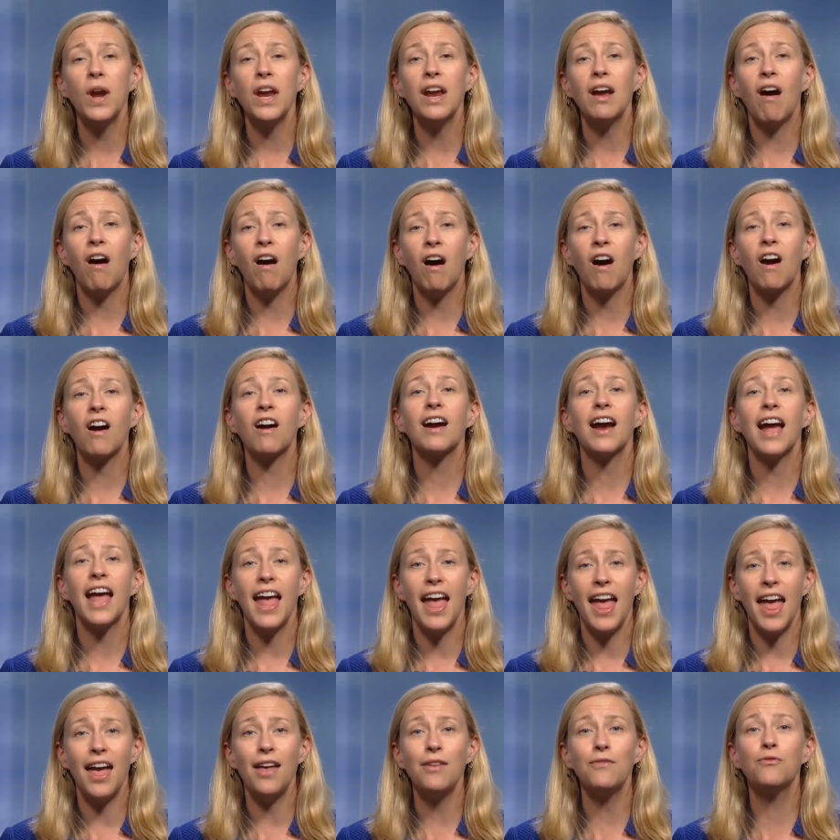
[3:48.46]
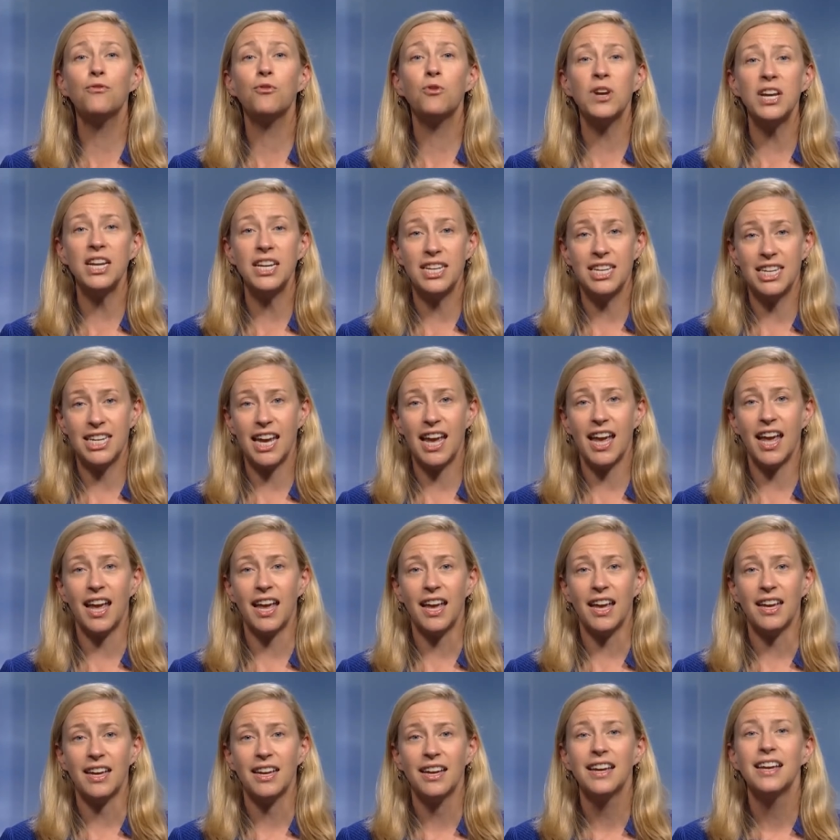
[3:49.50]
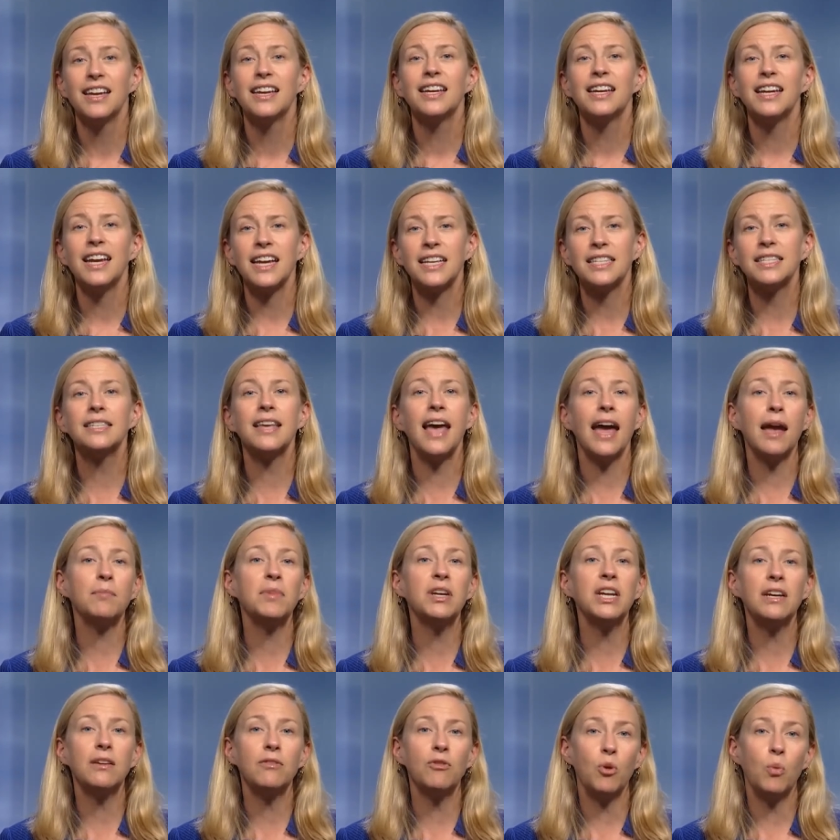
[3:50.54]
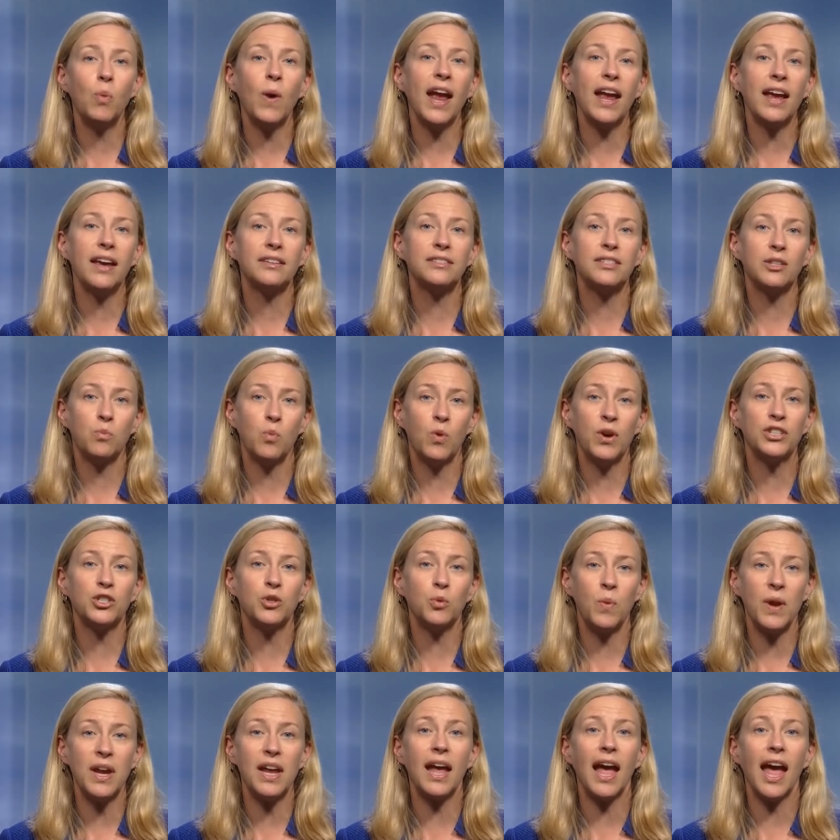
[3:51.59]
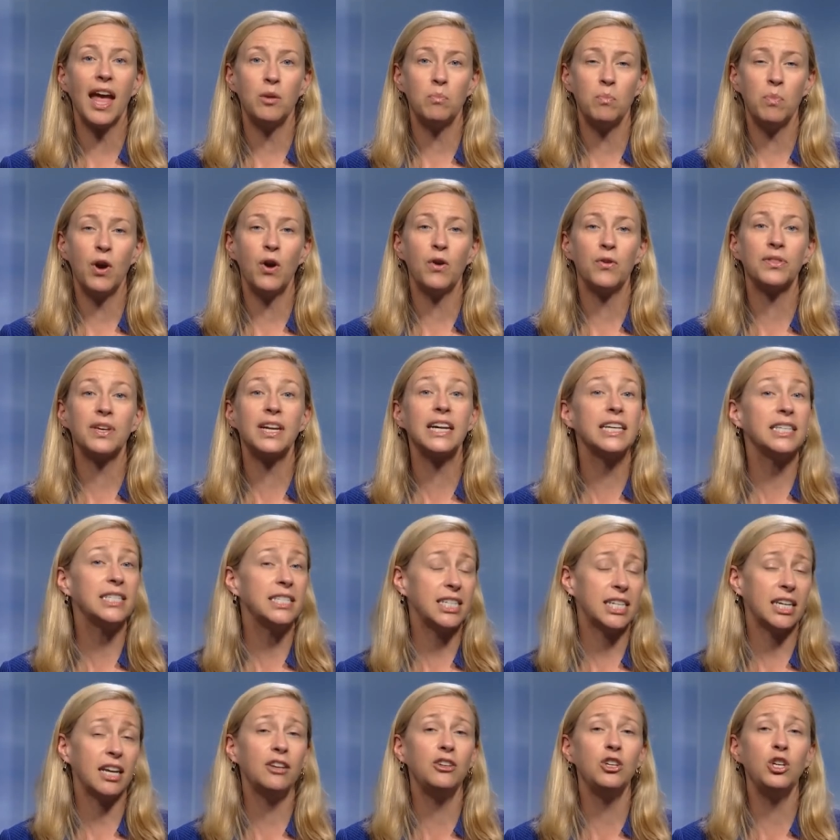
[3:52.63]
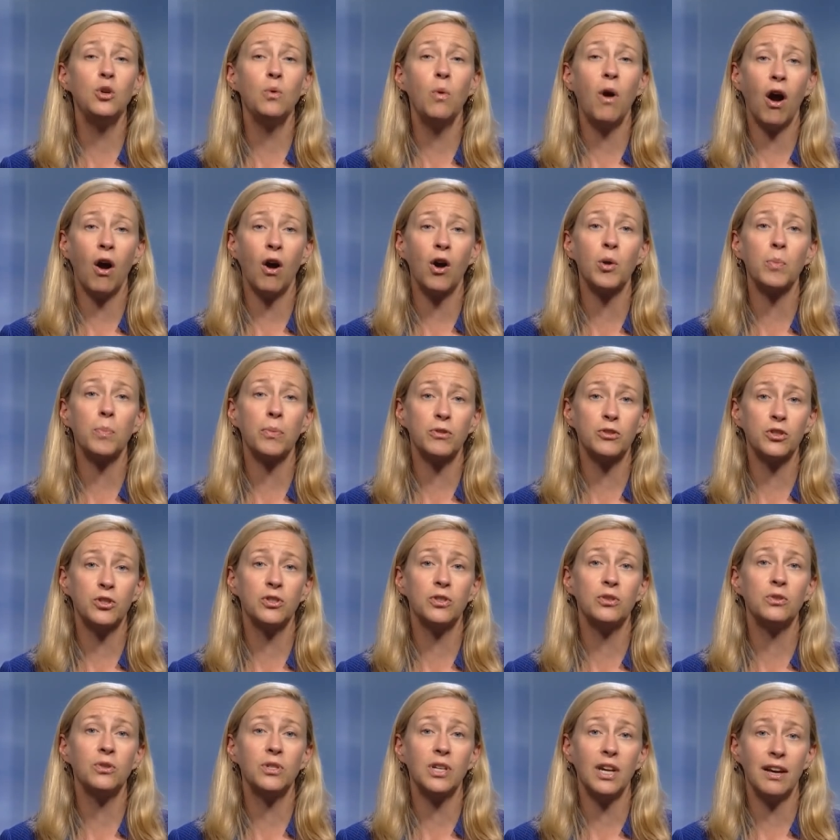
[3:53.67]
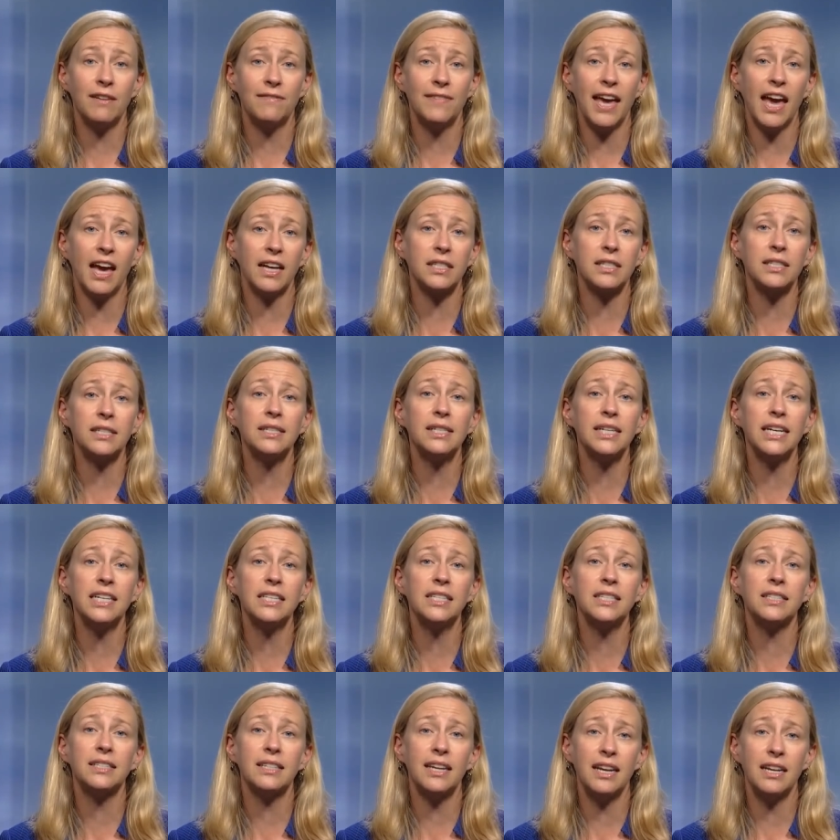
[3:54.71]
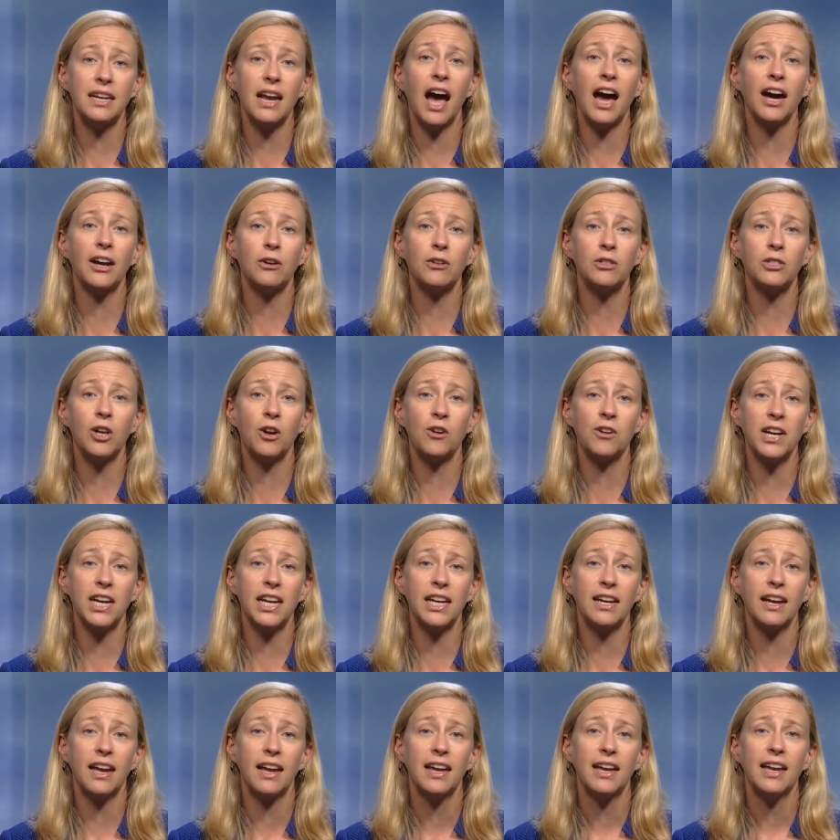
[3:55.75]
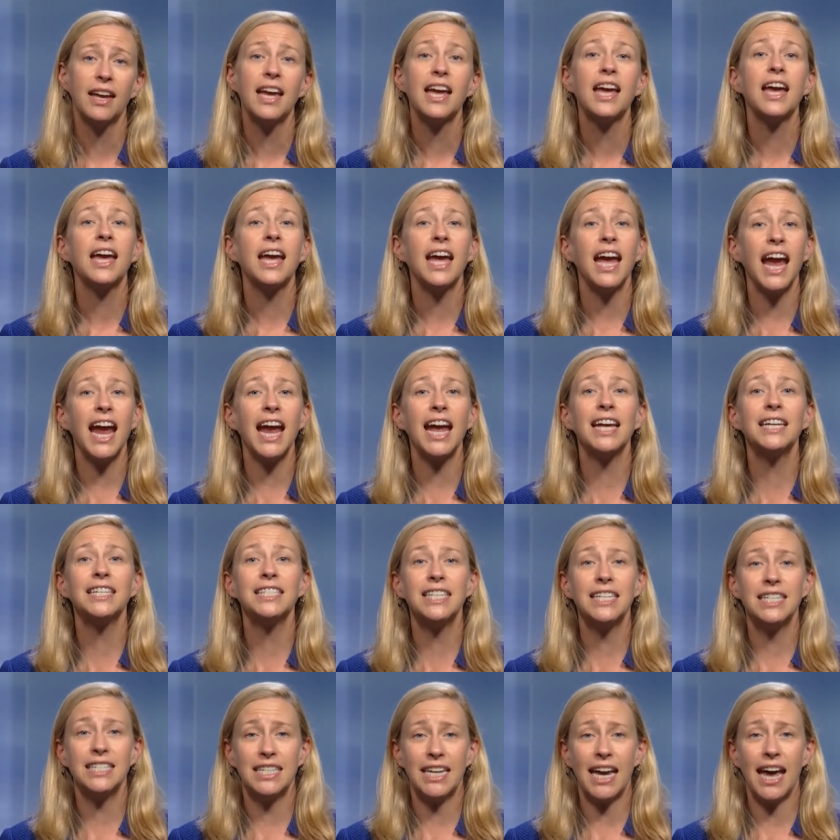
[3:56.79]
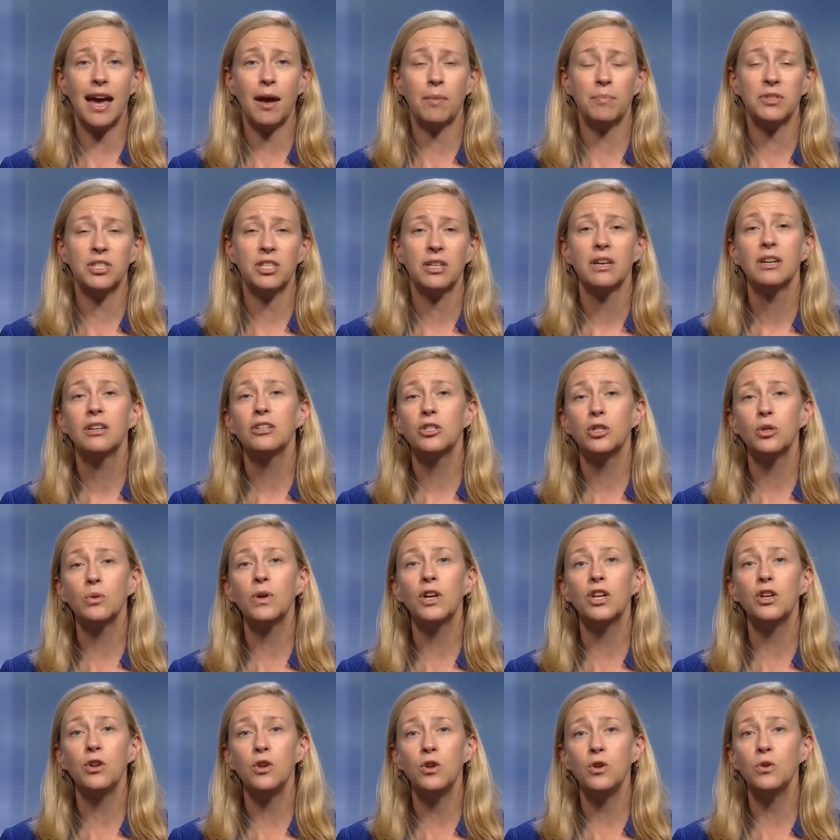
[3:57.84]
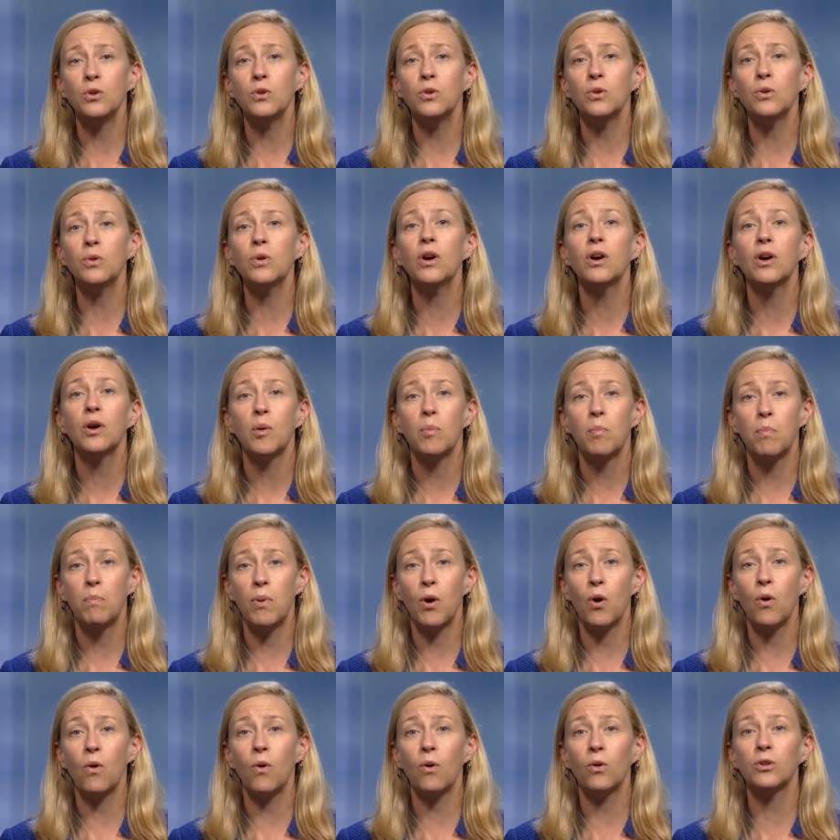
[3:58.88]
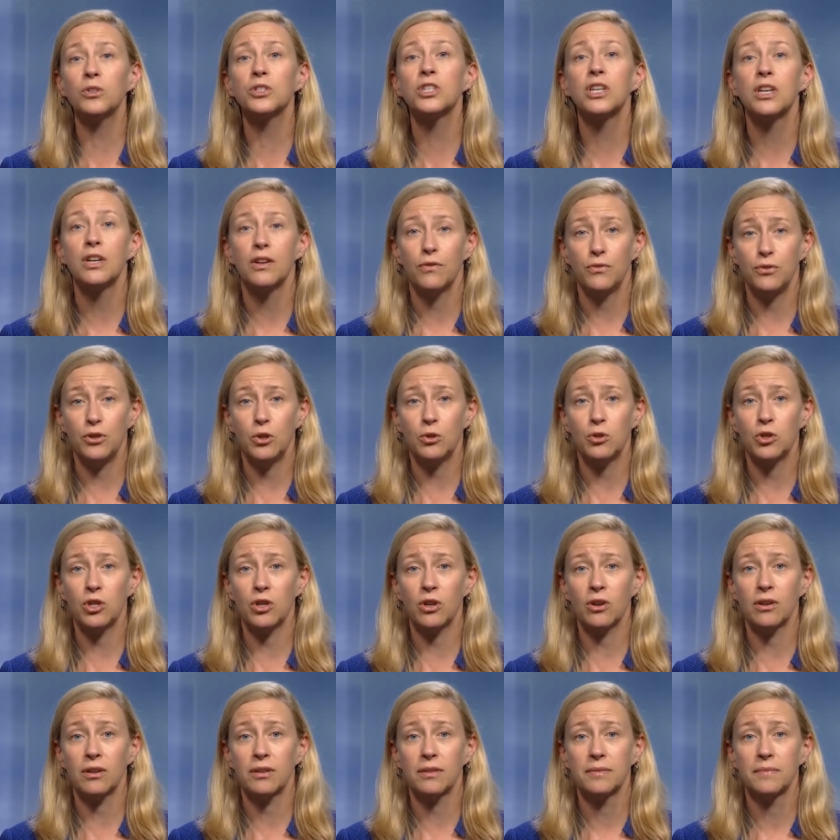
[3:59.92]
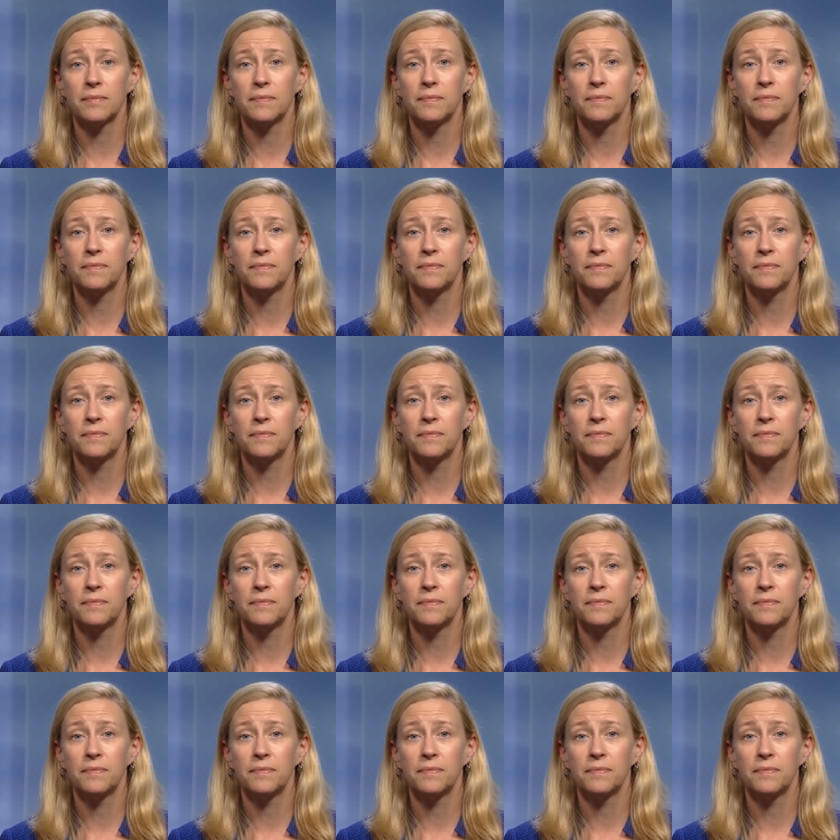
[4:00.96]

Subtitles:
We are every day examining the ways in which we can both continue our pursuit of excellence in higher learning and adapt to a new, bold future.